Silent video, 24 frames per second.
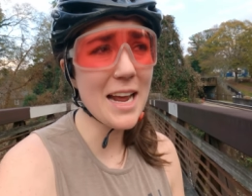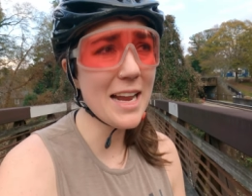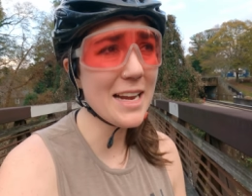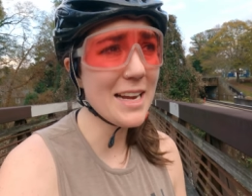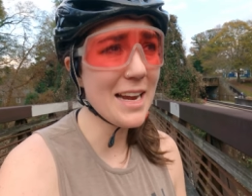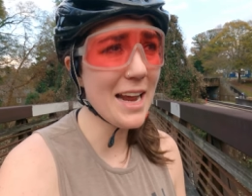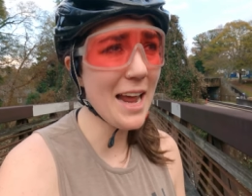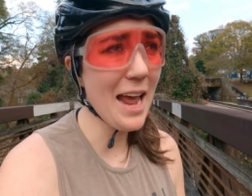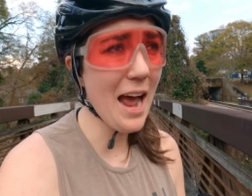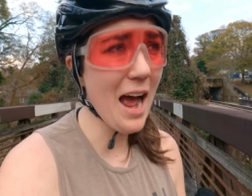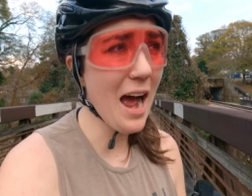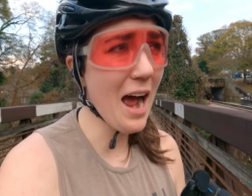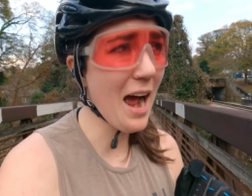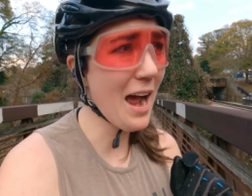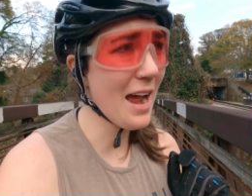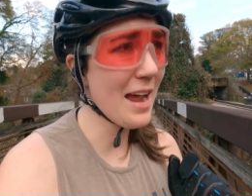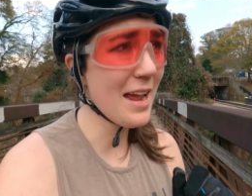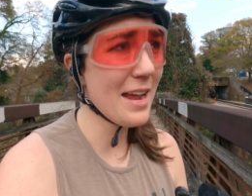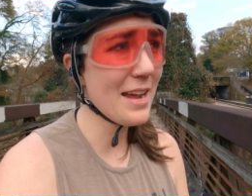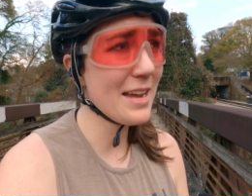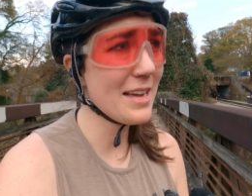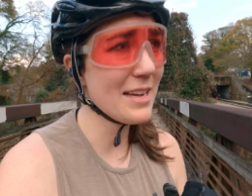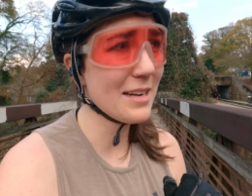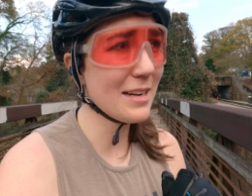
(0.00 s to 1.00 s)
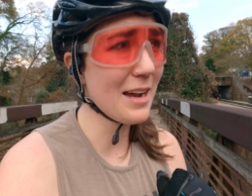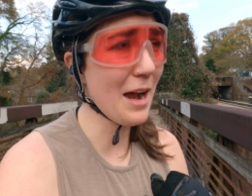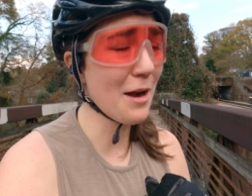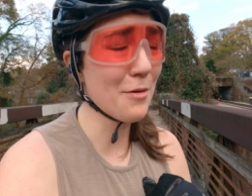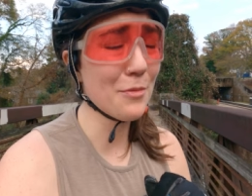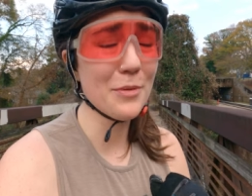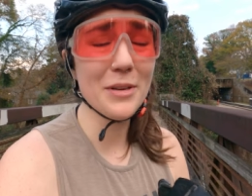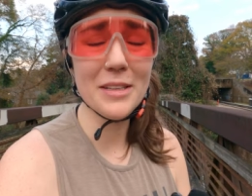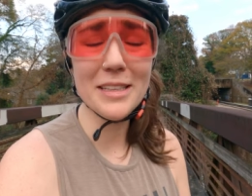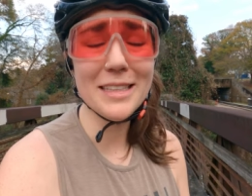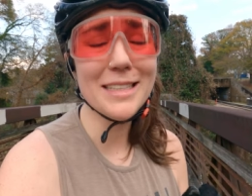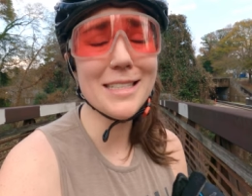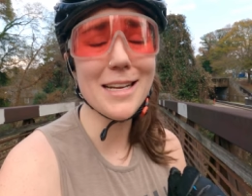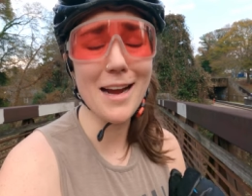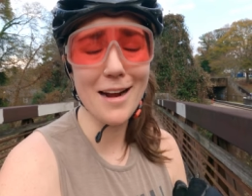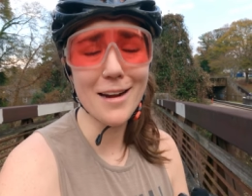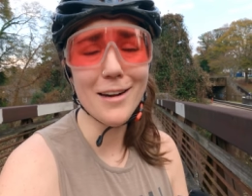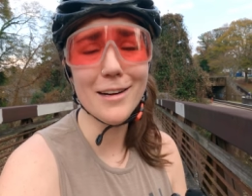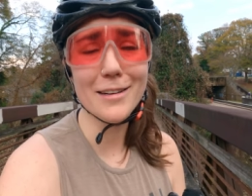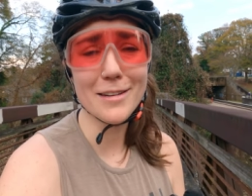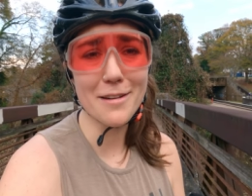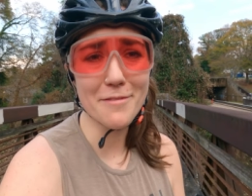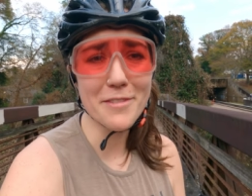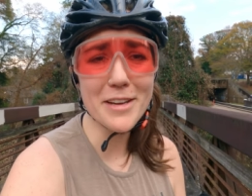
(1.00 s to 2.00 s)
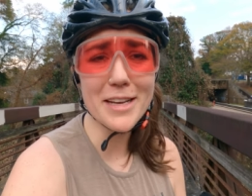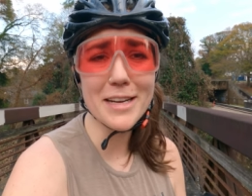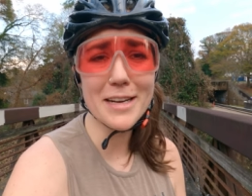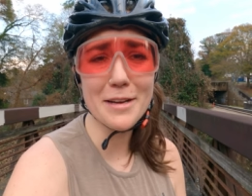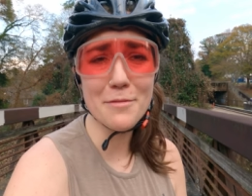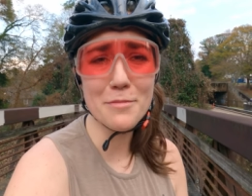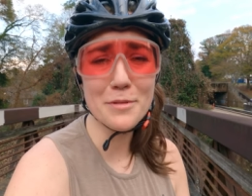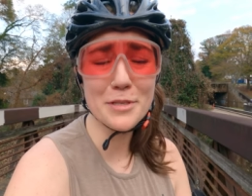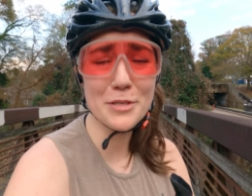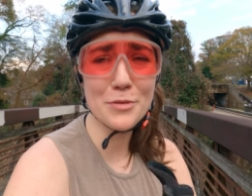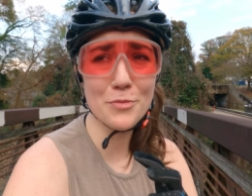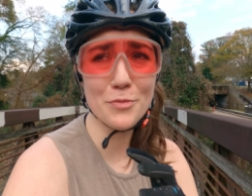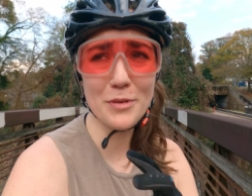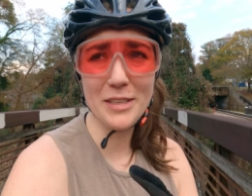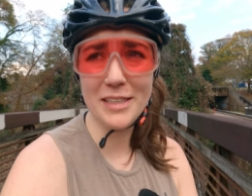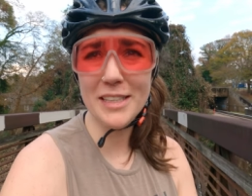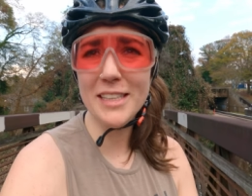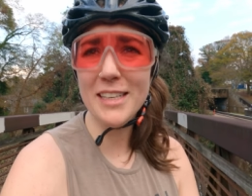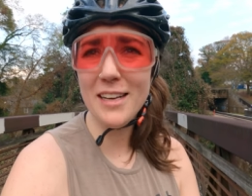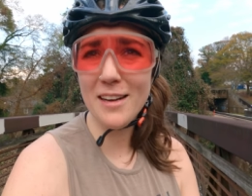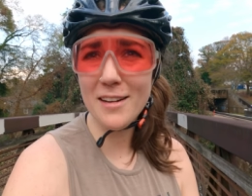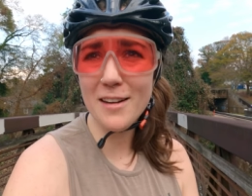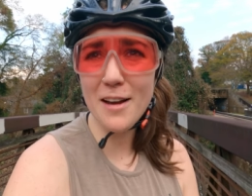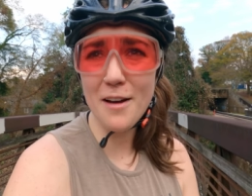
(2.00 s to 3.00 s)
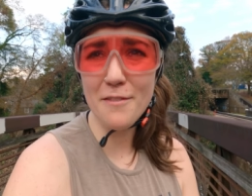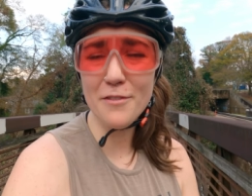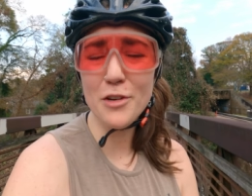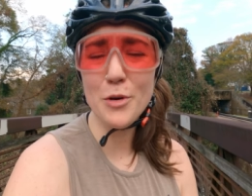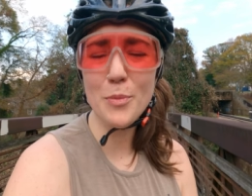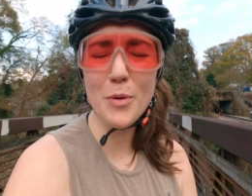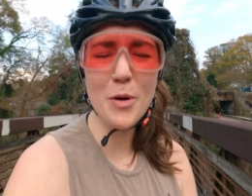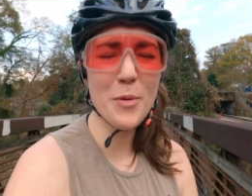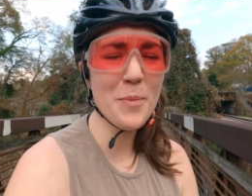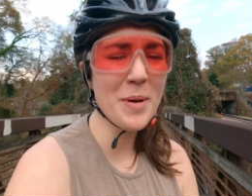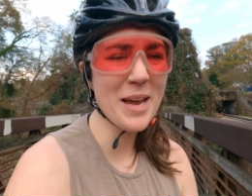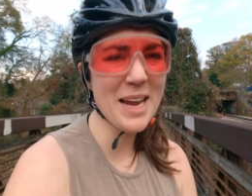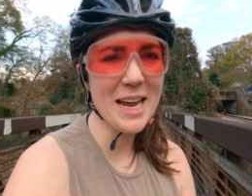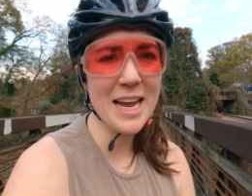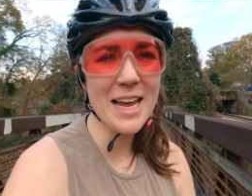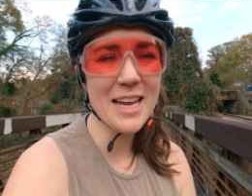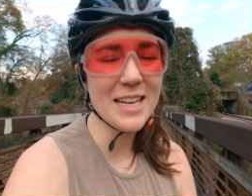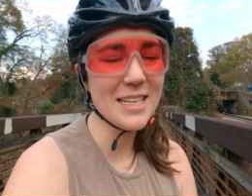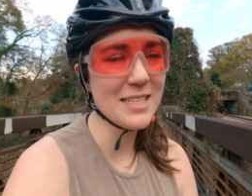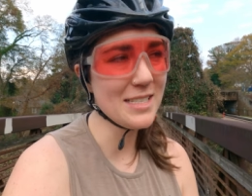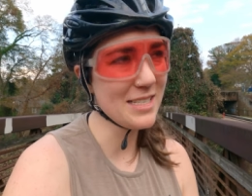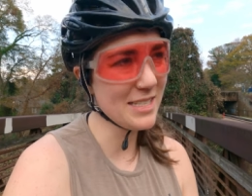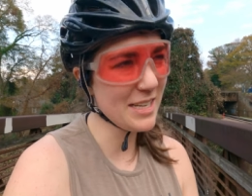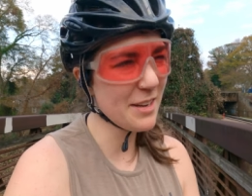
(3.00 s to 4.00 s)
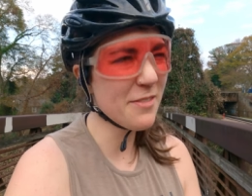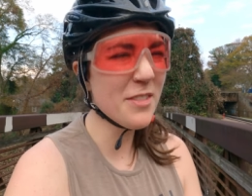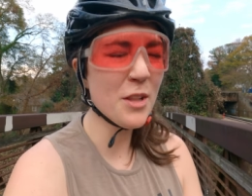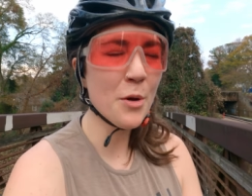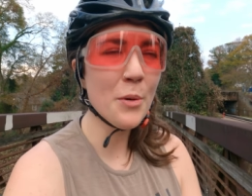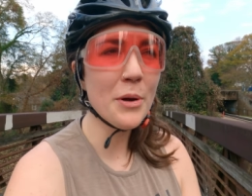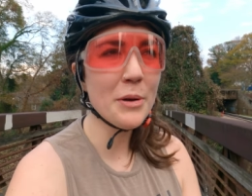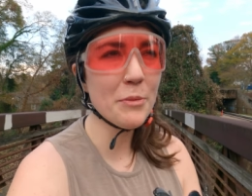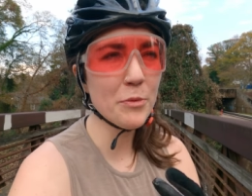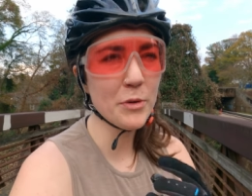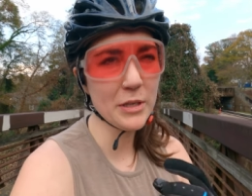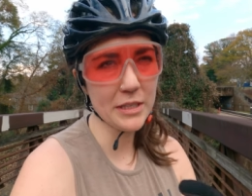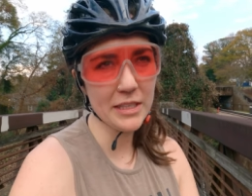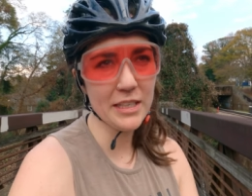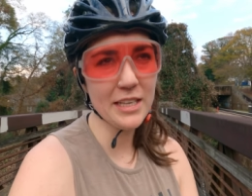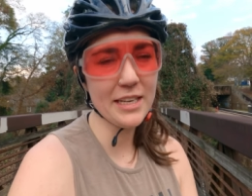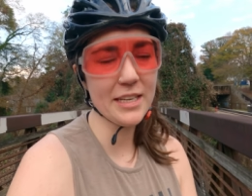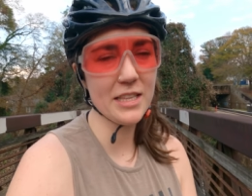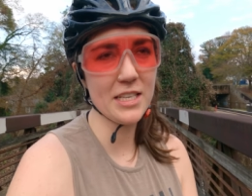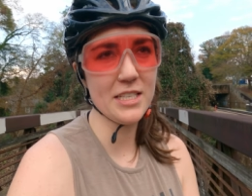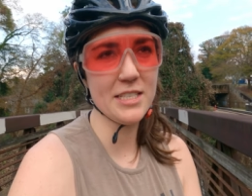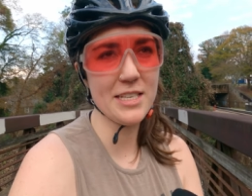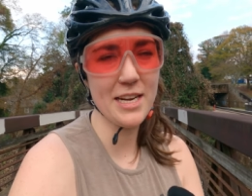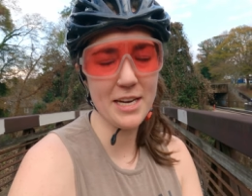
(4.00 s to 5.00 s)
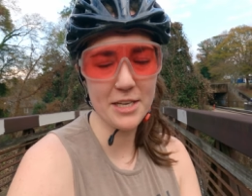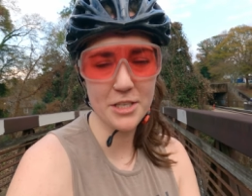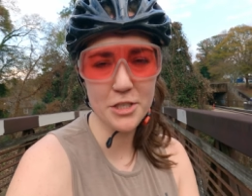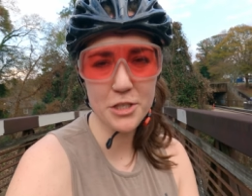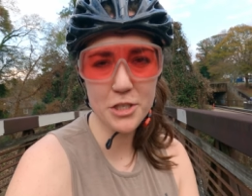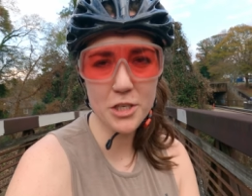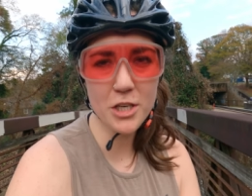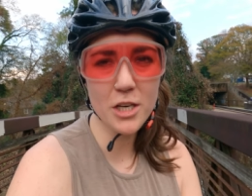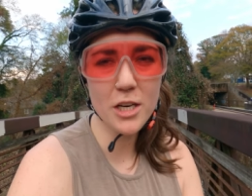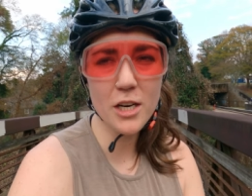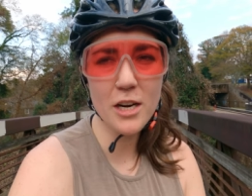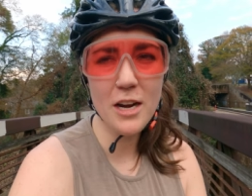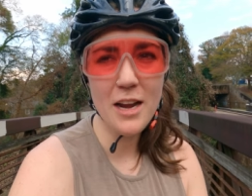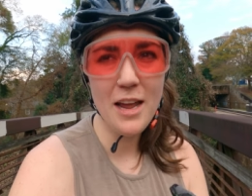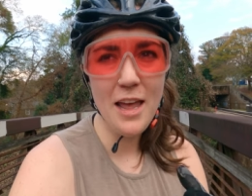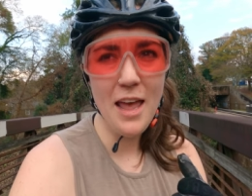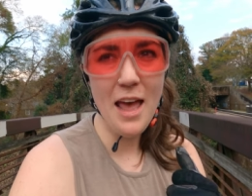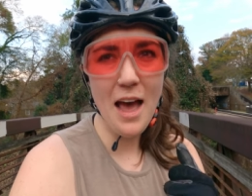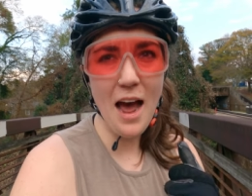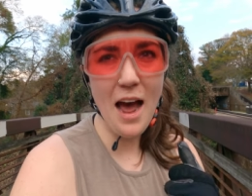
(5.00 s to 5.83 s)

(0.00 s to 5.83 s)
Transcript: And I got really tired of it. It was really uncomfortable in my hands. Even though I really like the texture,